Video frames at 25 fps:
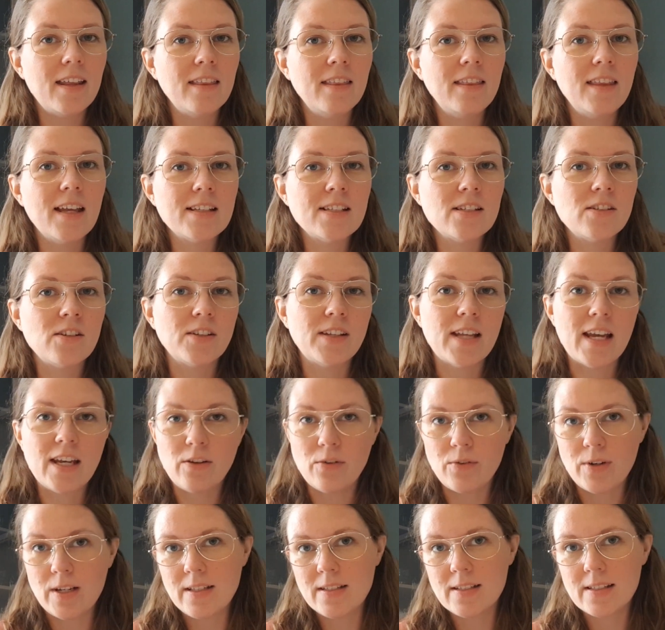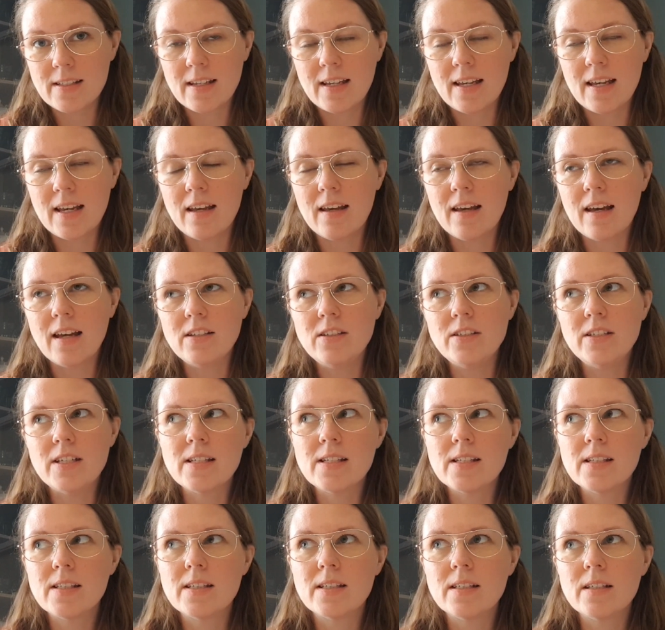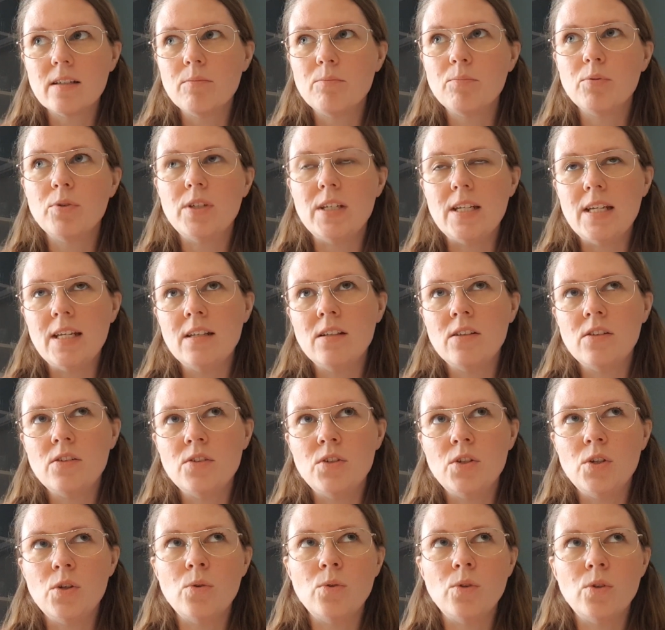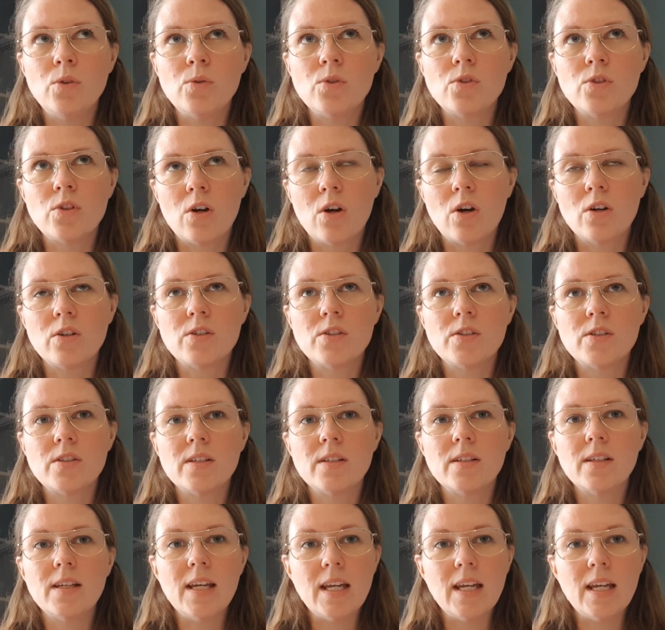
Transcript: That's not accurate. I just put in two new starts